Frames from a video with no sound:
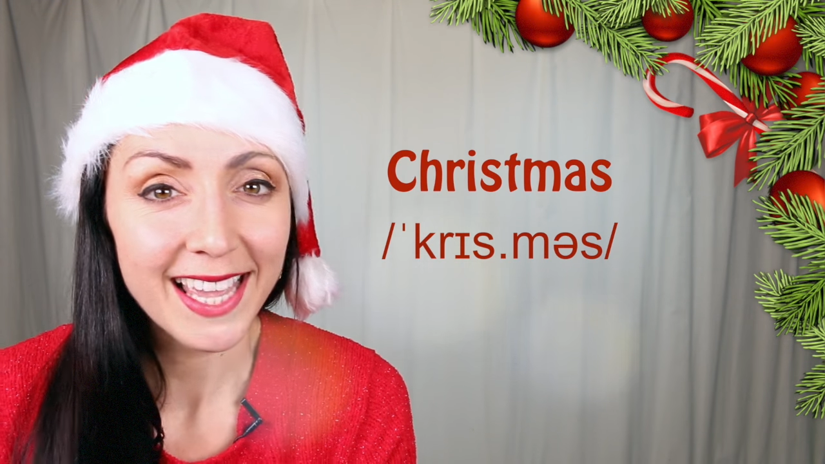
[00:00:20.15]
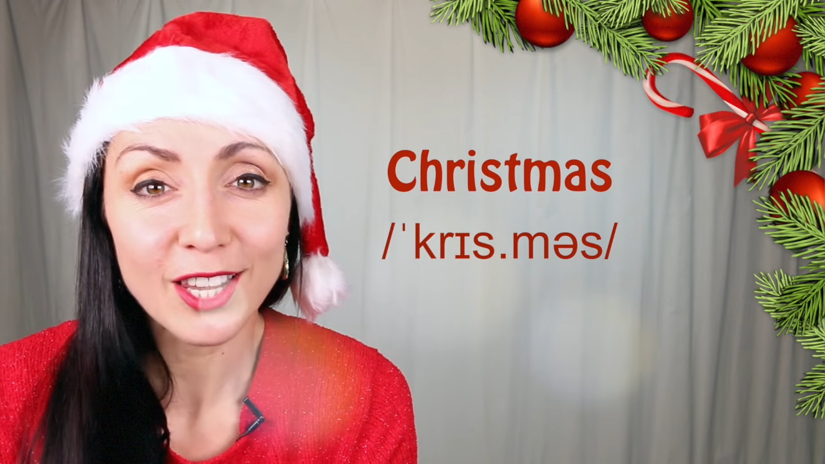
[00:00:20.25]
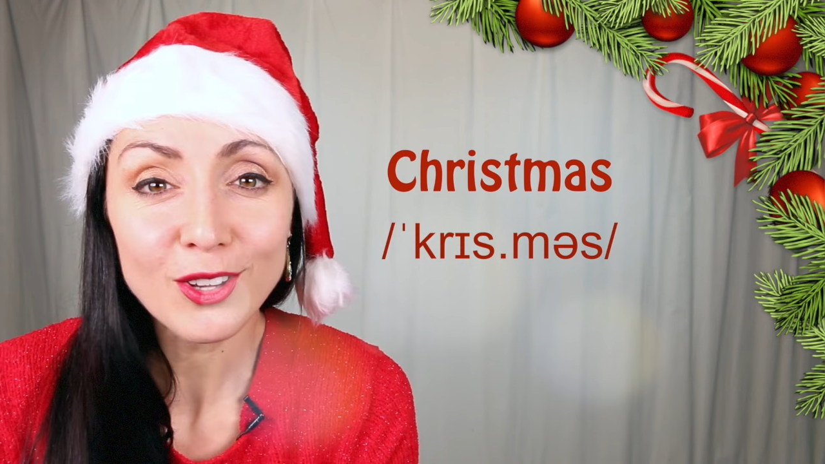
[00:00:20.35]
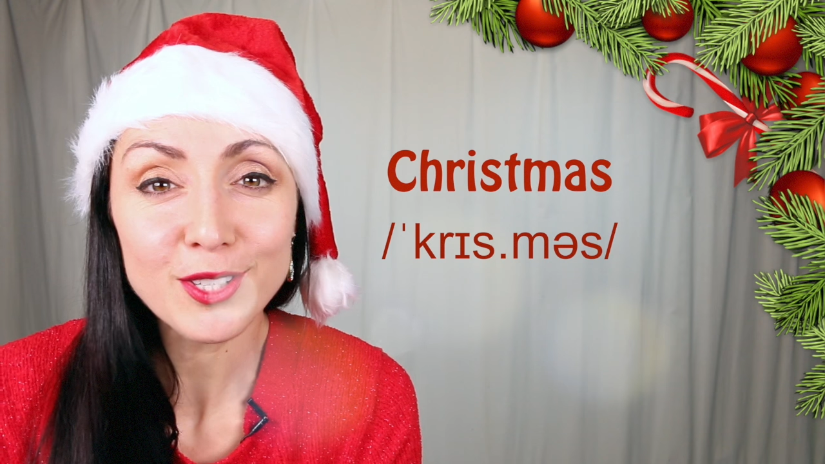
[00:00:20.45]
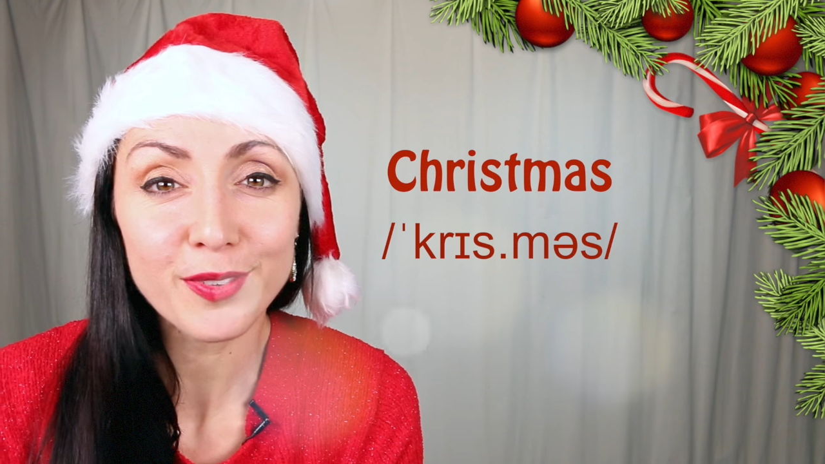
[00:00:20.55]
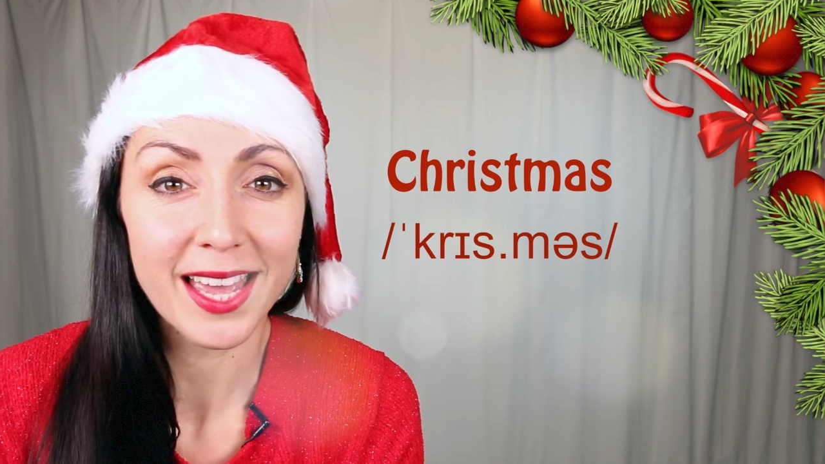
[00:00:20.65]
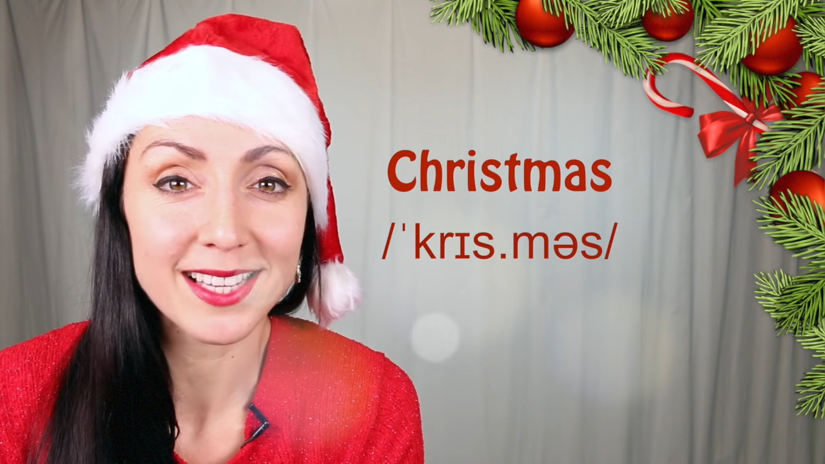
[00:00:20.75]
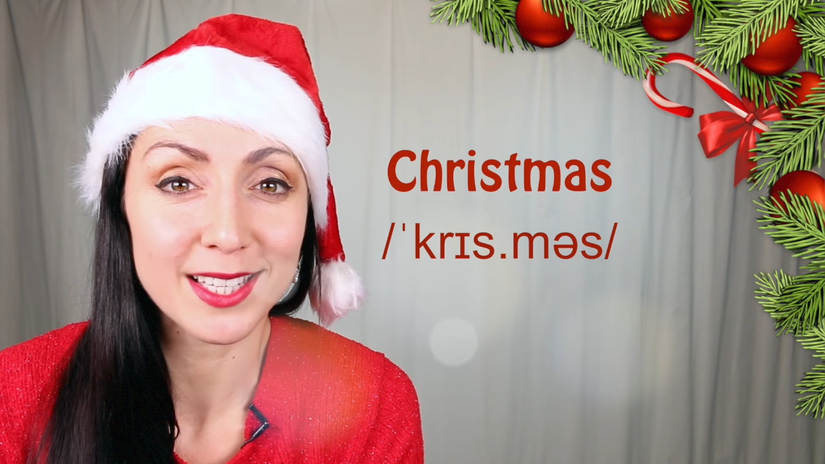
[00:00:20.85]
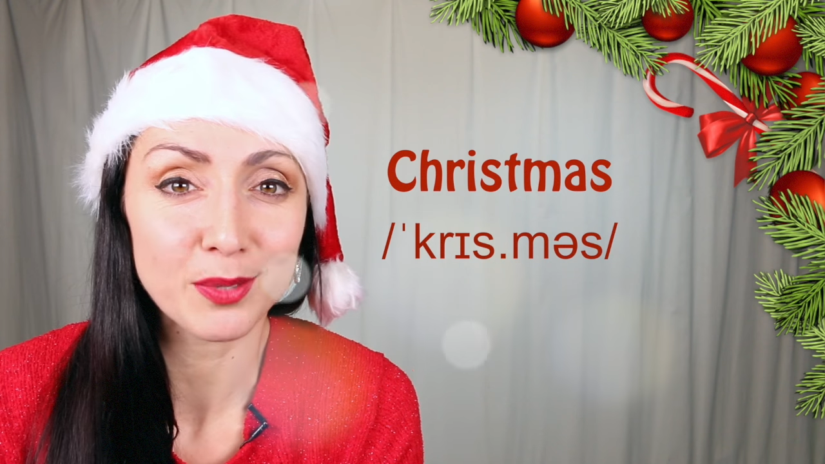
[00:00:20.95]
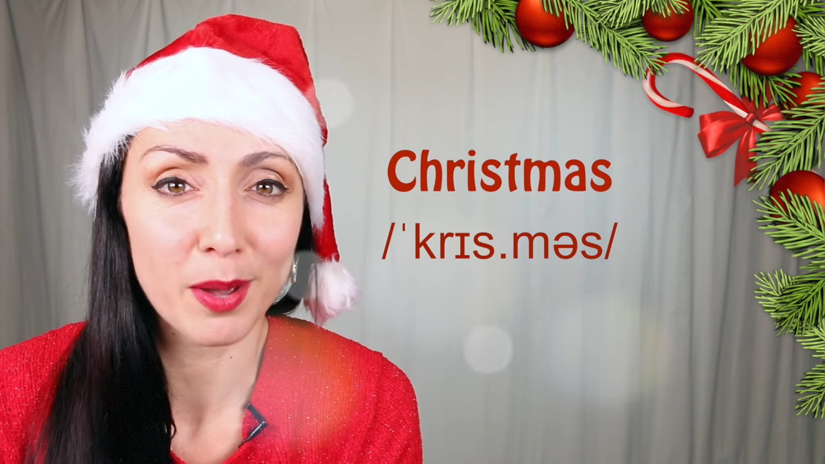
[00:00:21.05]
In lots of
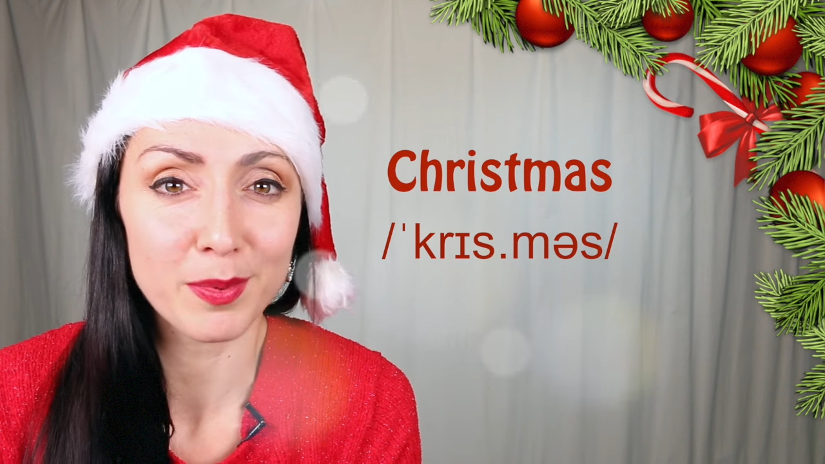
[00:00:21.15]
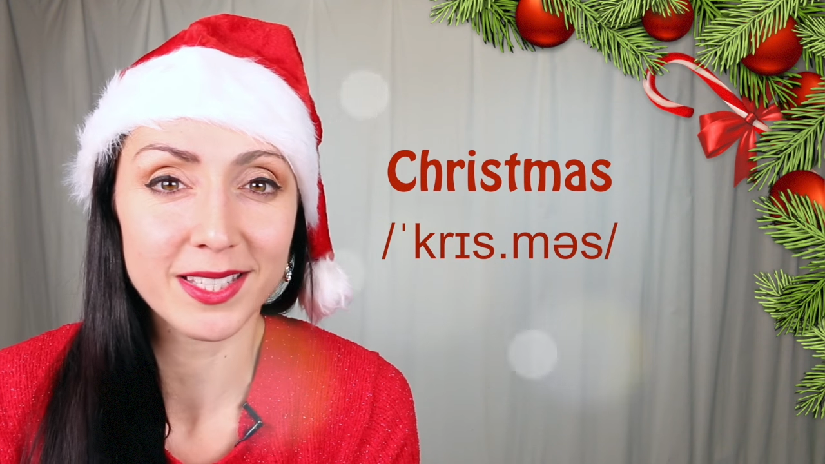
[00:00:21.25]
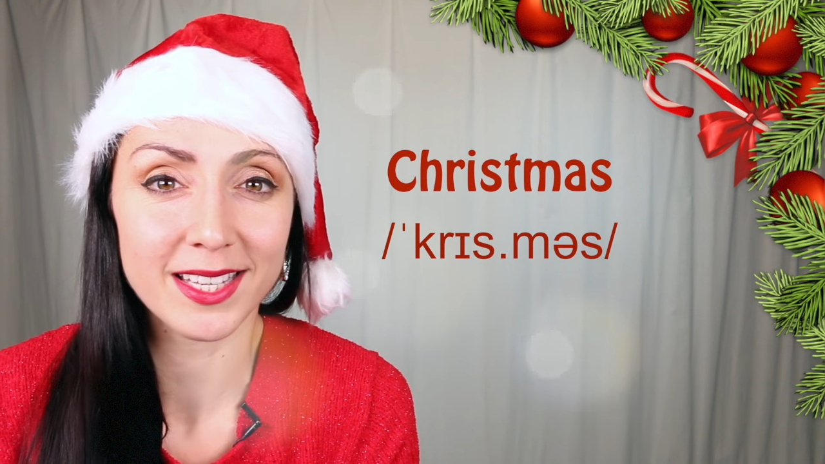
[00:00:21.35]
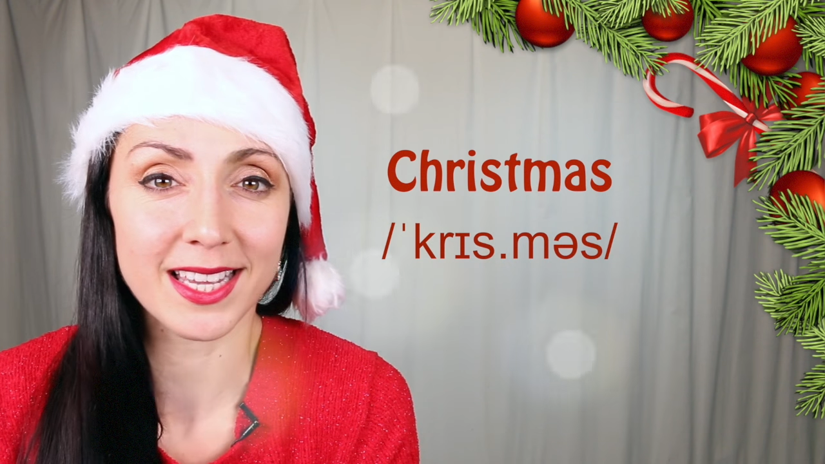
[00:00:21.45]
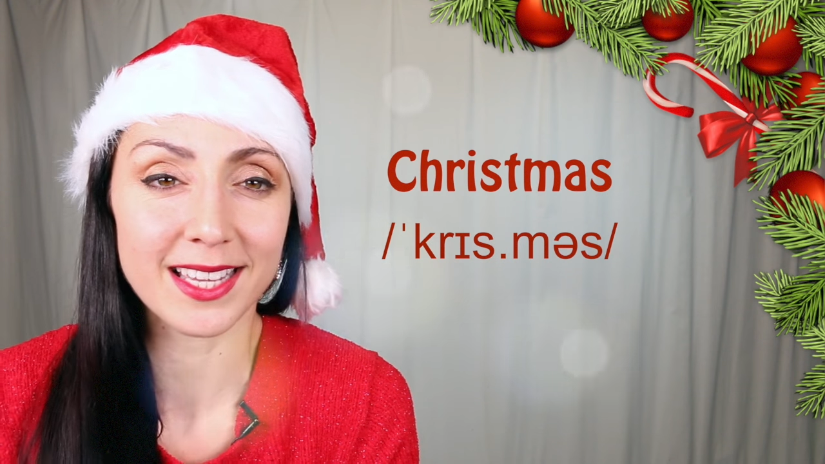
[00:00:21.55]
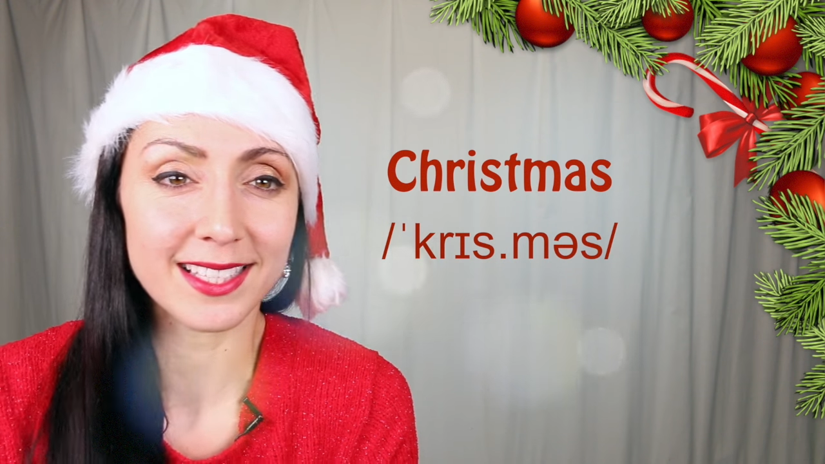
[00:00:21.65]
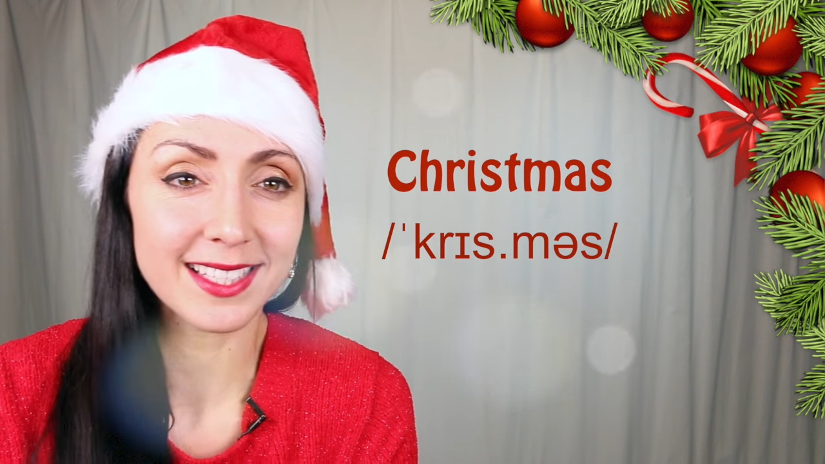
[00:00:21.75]
cases where we see